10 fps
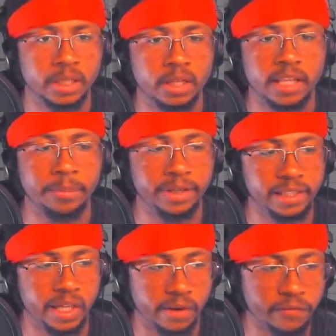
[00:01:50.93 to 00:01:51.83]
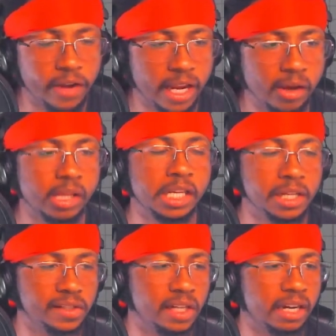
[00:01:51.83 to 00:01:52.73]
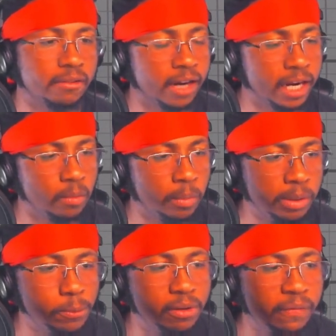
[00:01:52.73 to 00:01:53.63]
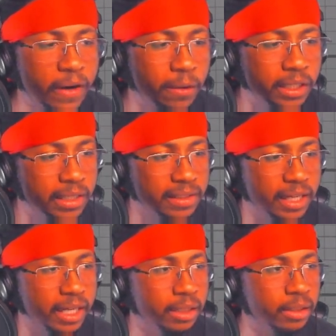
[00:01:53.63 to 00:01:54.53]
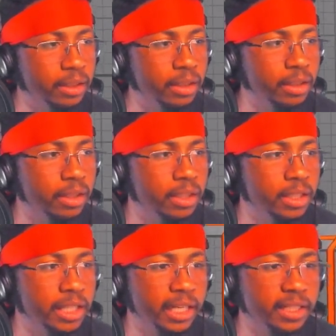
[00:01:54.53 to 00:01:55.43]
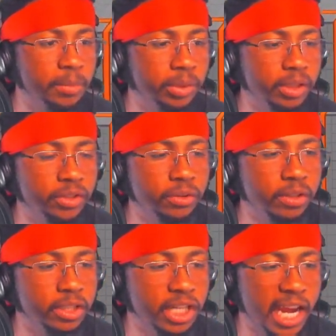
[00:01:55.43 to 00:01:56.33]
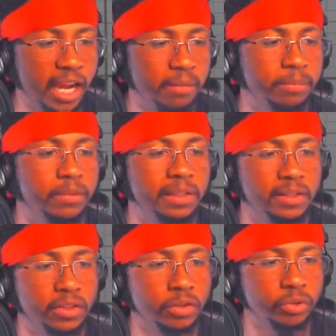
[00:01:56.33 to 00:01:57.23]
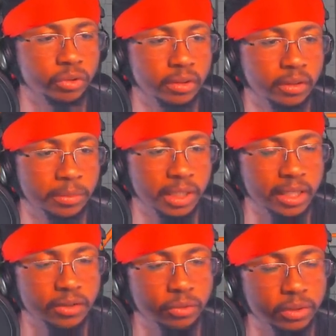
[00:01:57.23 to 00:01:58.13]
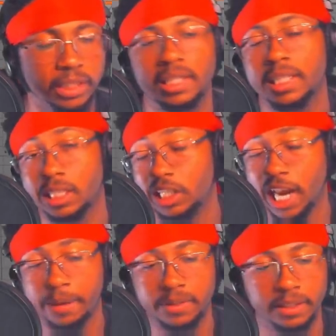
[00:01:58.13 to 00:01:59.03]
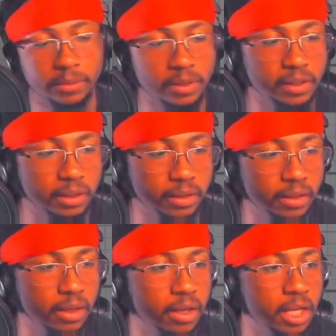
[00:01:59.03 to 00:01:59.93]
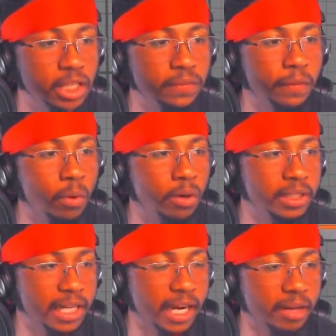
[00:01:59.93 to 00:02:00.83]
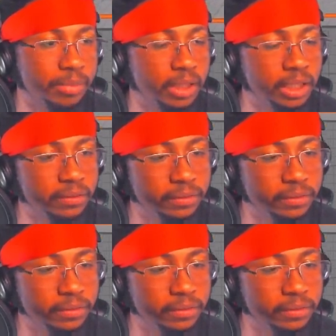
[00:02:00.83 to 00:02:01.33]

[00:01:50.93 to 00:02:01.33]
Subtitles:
that means he can fight on the inside, right? Well, people who can fight on the inside, they can typically do their jab. This is his neutral, I mean not his neutral, this is his jab sequence, his forward attack, I believe.